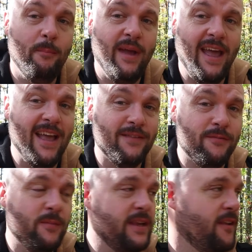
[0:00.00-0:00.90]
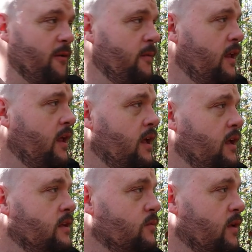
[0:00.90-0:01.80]
Passed for me though.
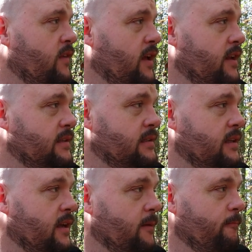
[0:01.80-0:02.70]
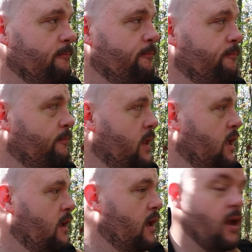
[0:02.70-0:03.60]
So what I've done is I
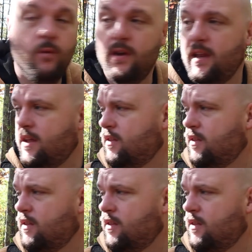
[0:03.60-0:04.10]
went